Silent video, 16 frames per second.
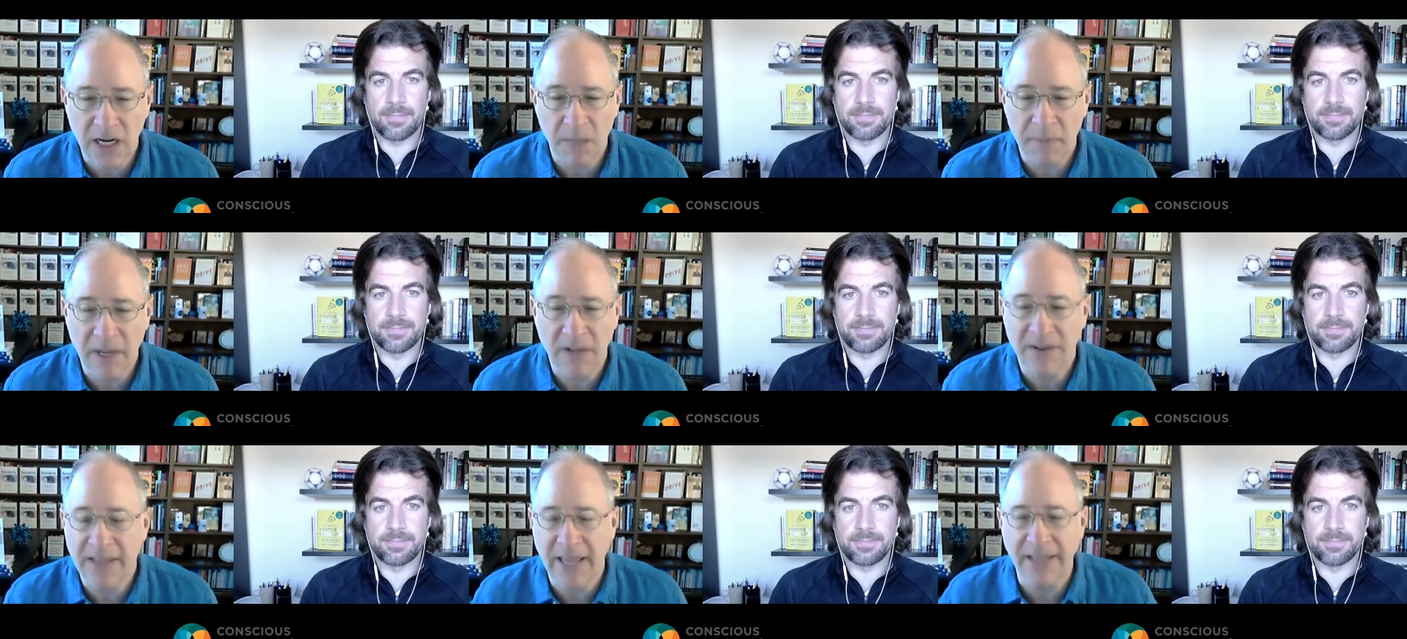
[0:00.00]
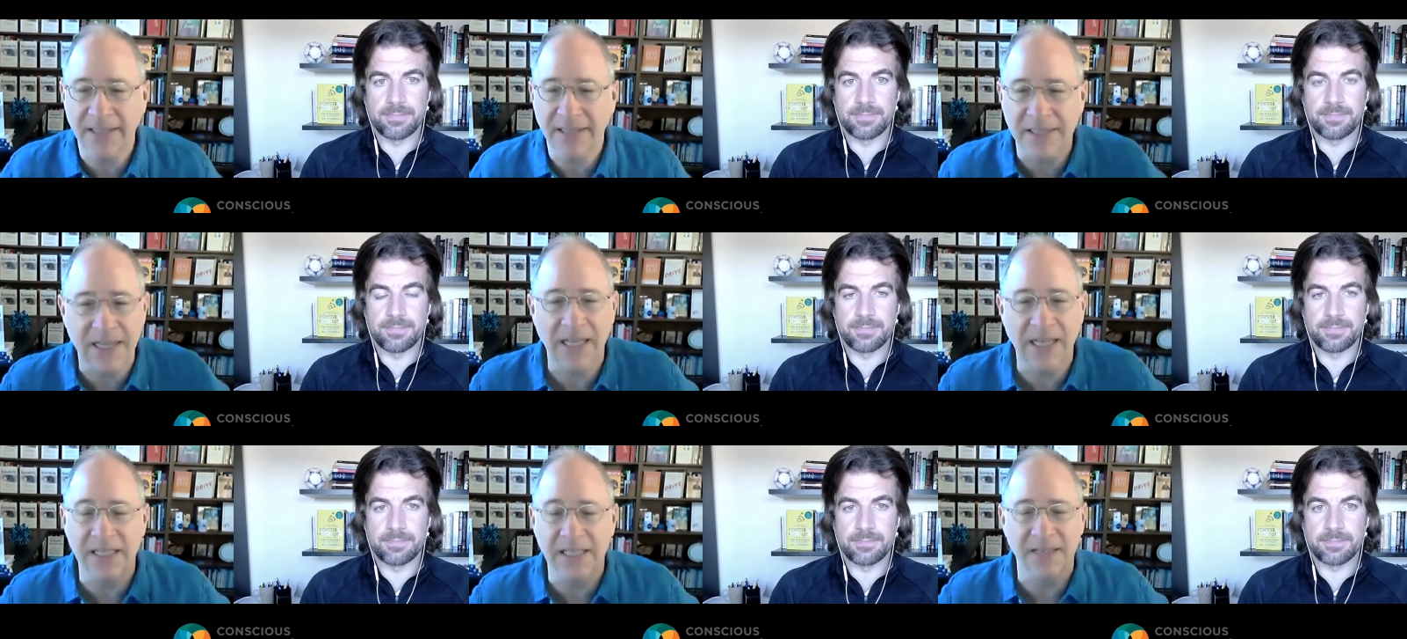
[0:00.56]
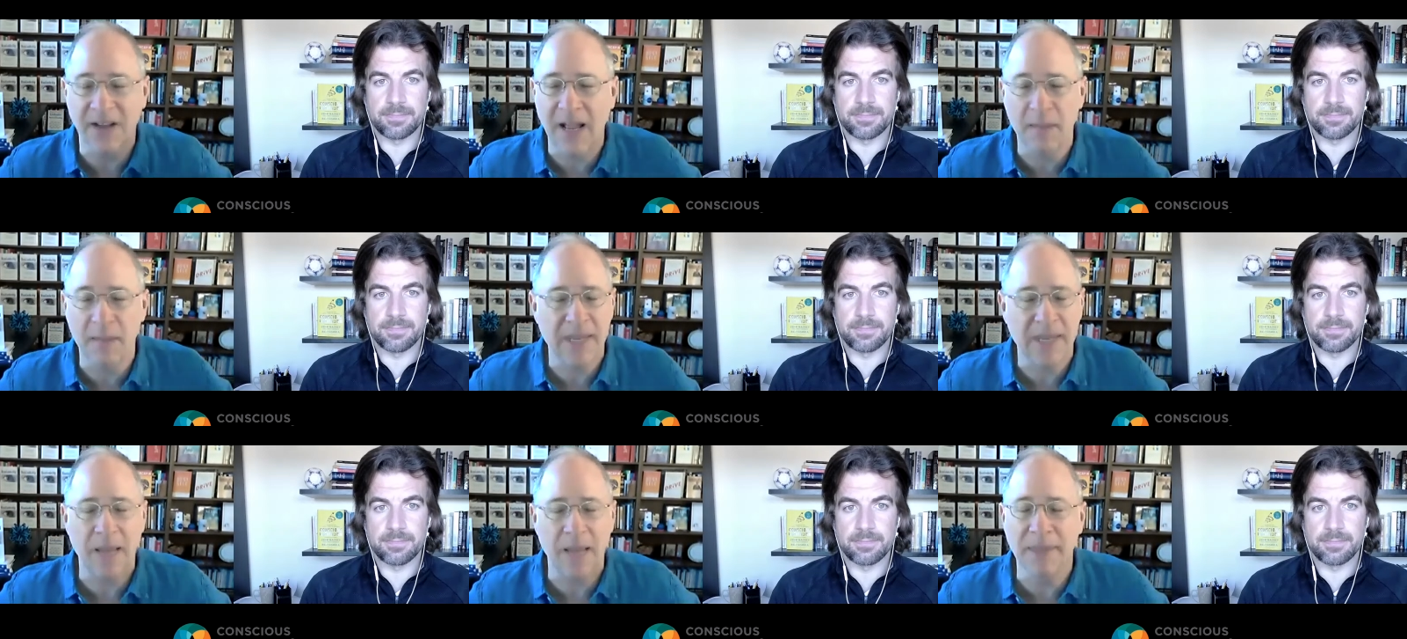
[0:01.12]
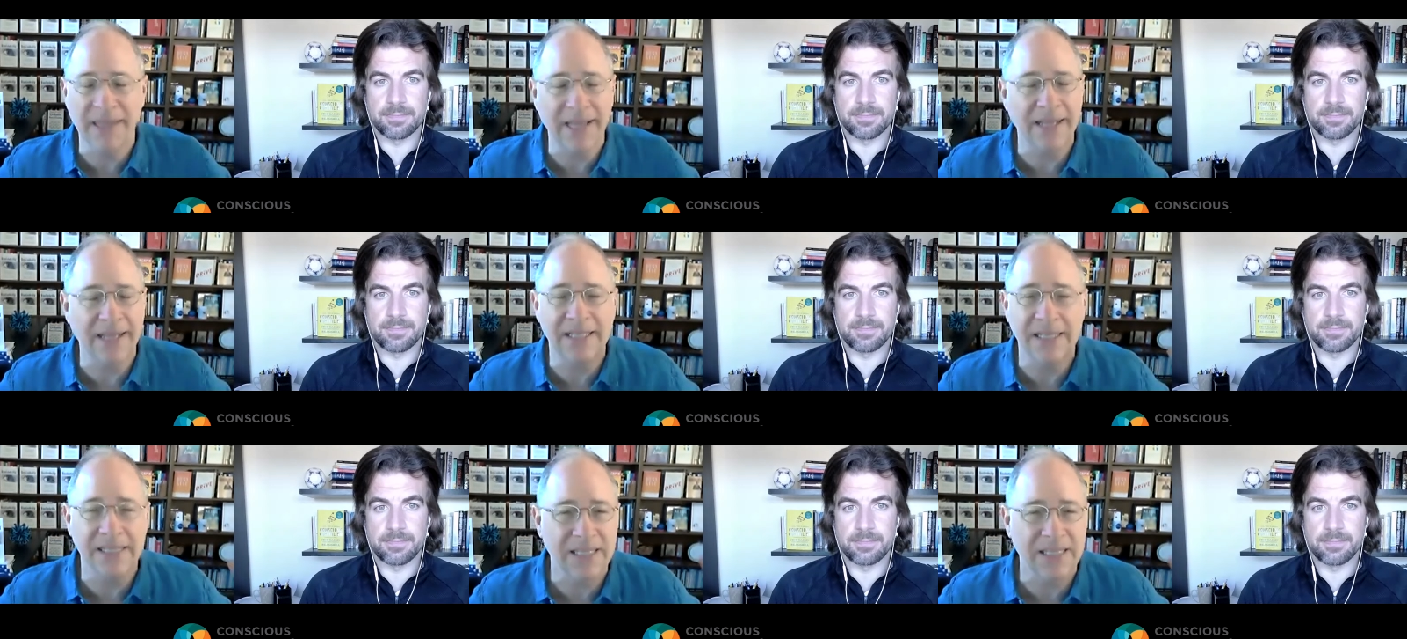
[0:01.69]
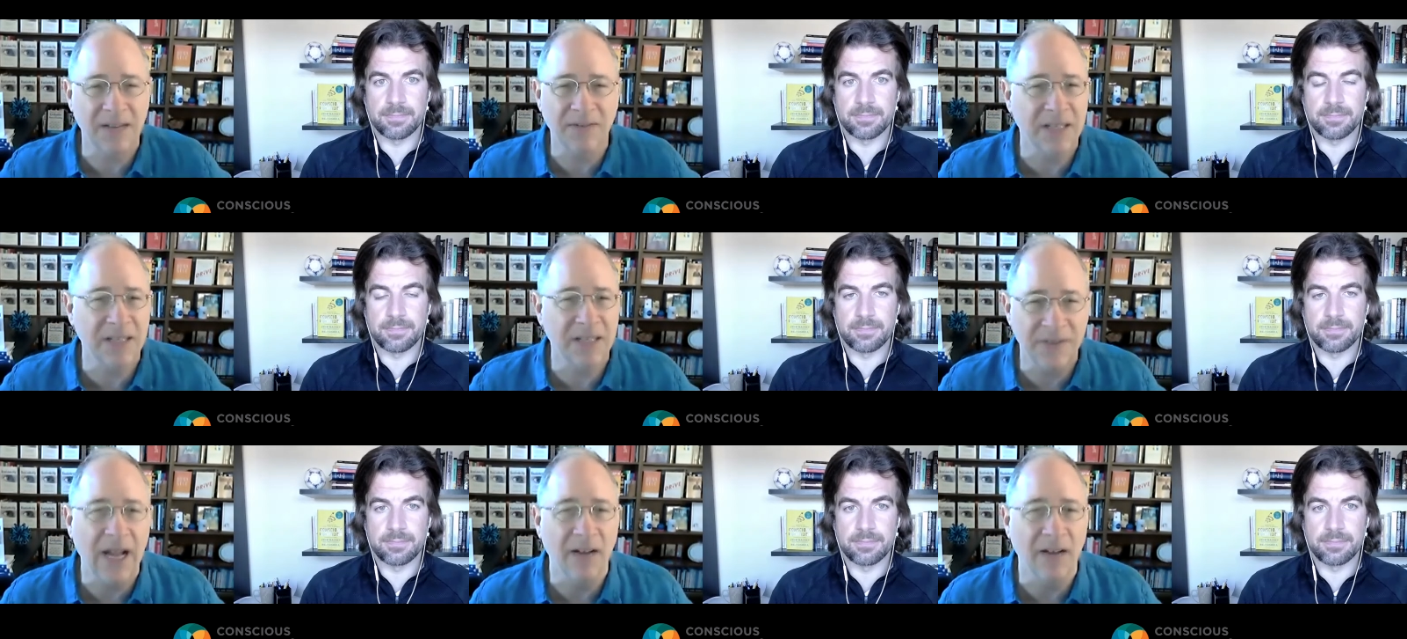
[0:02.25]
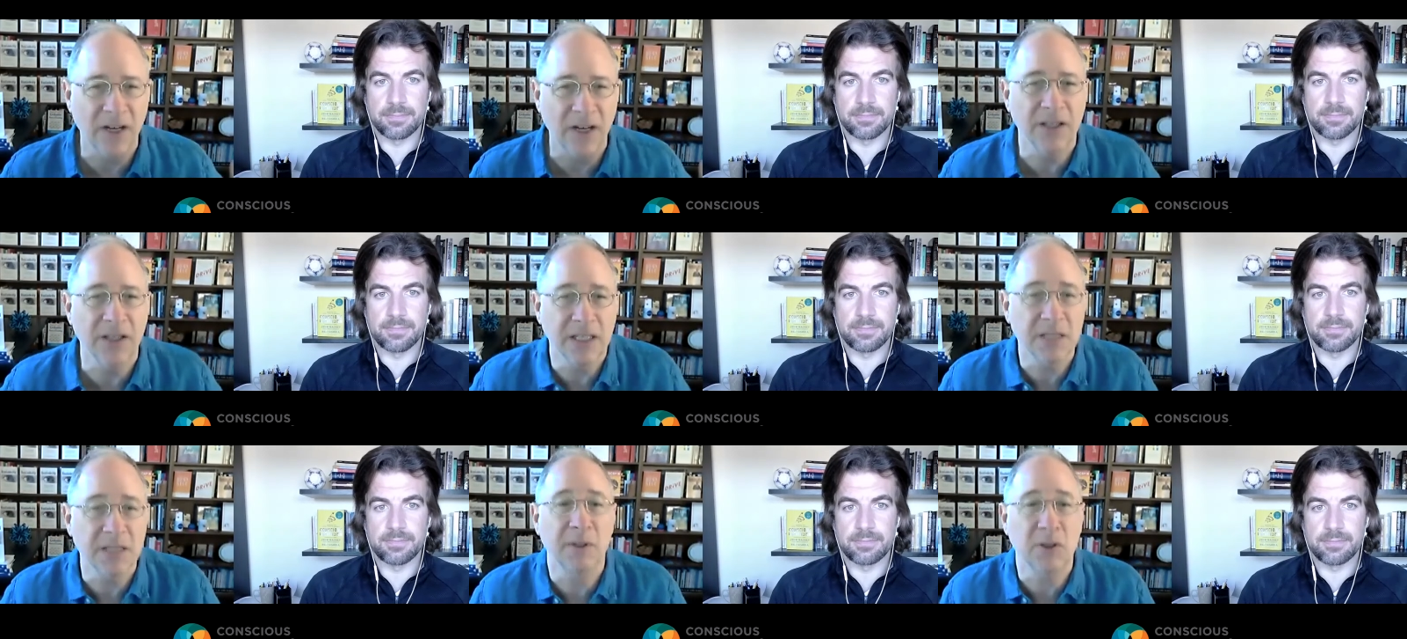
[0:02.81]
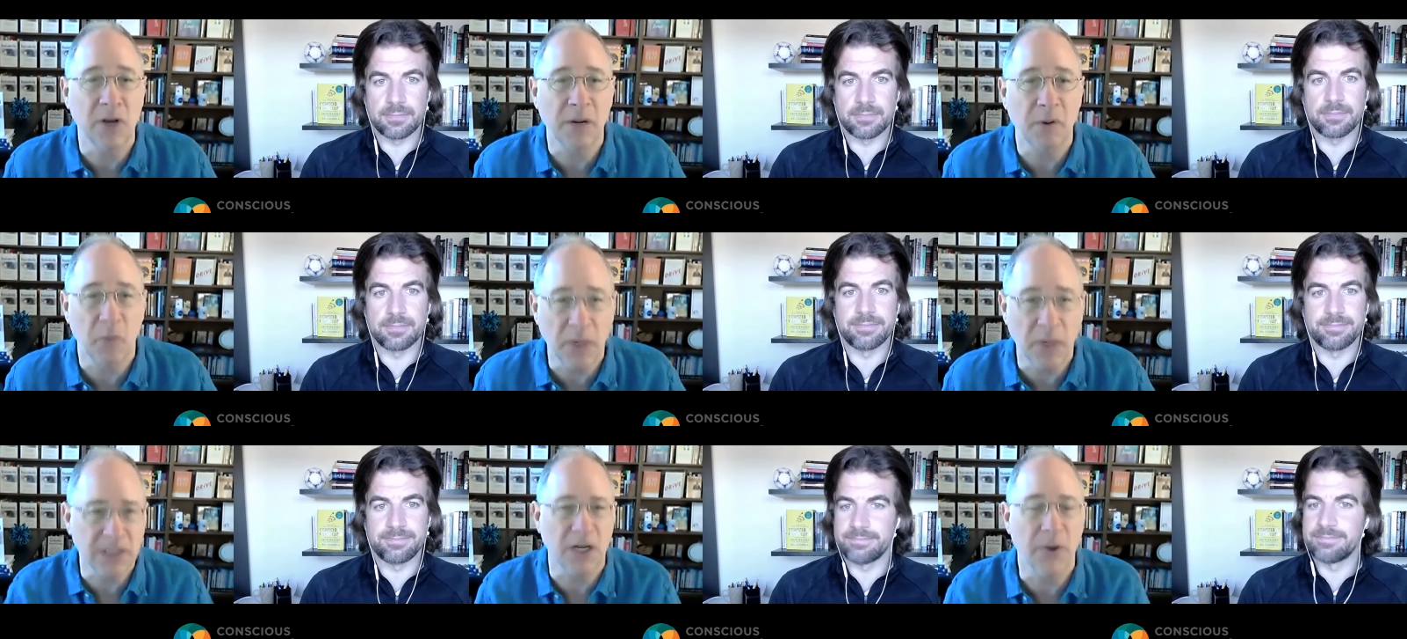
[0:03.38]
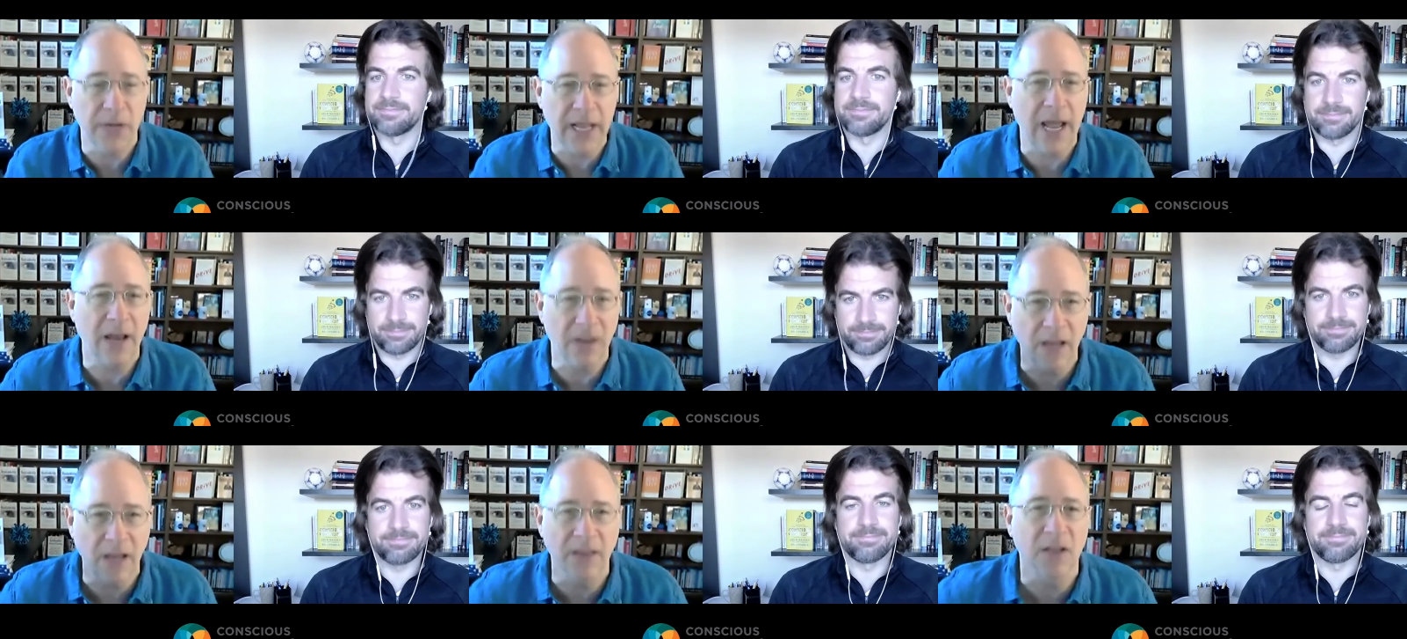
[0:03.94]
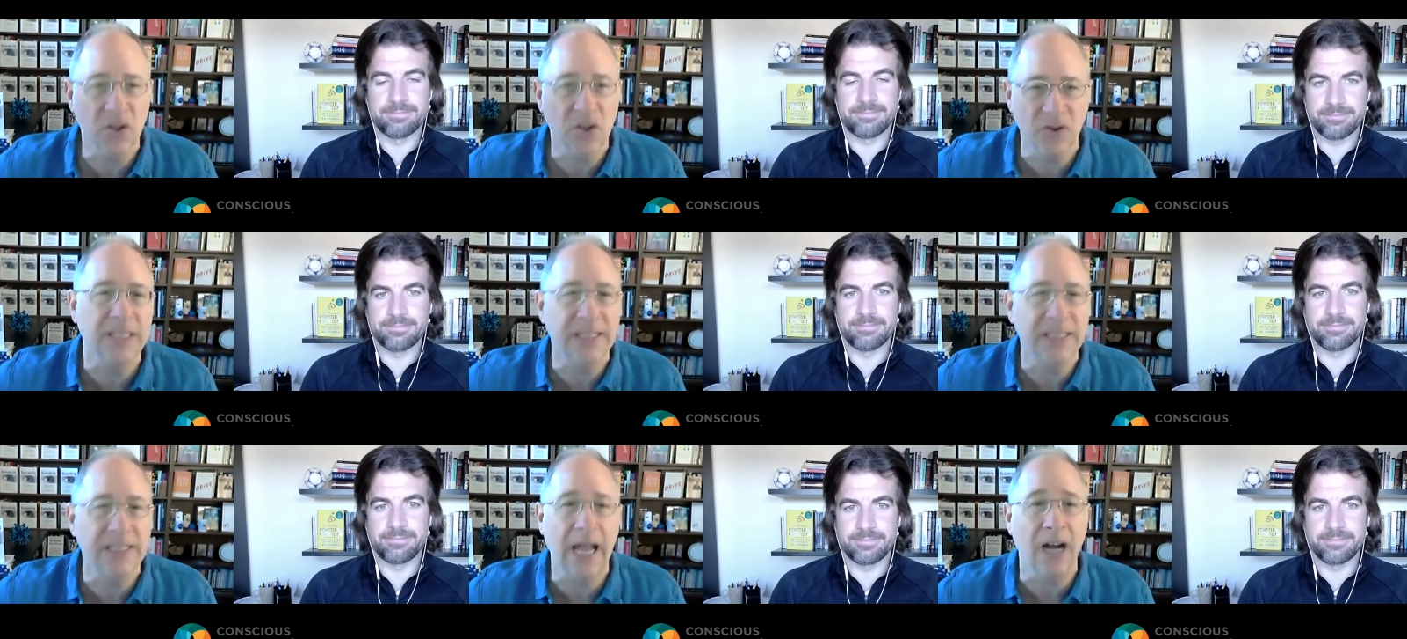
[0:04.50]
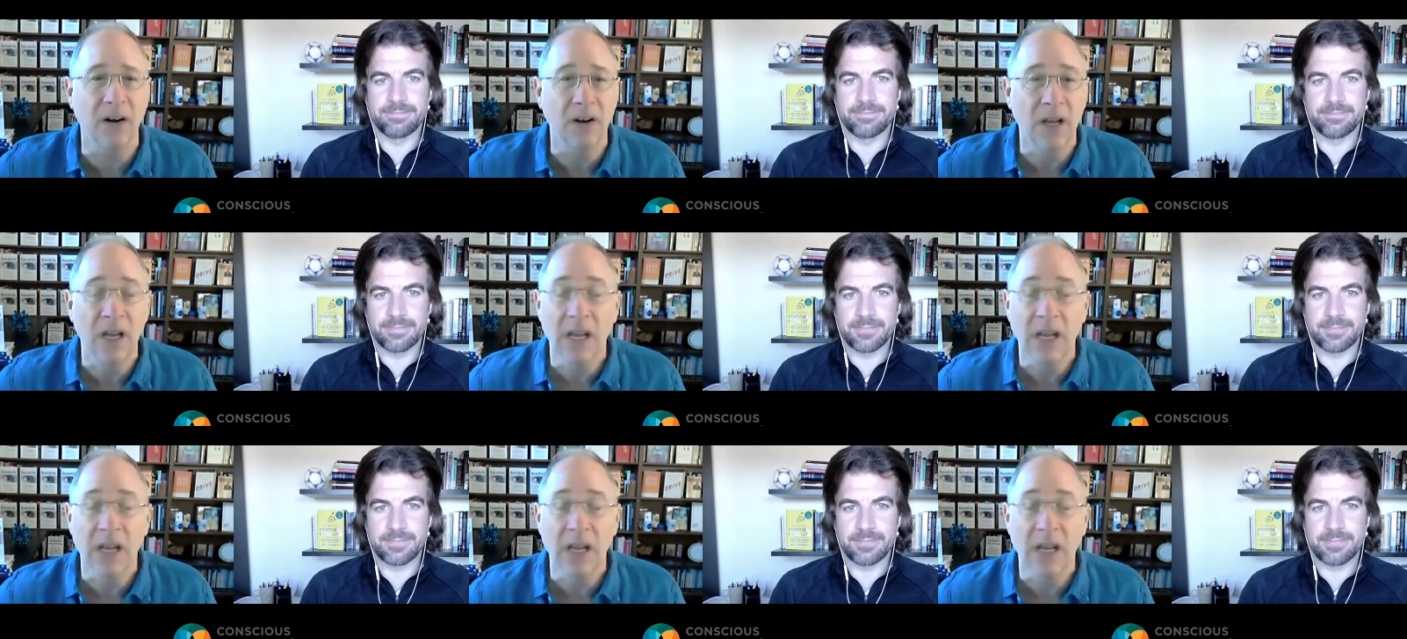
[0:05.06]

Speaker 1: about case studies of IBM in 1975, right? You need to be talking about what's going out on the streets now.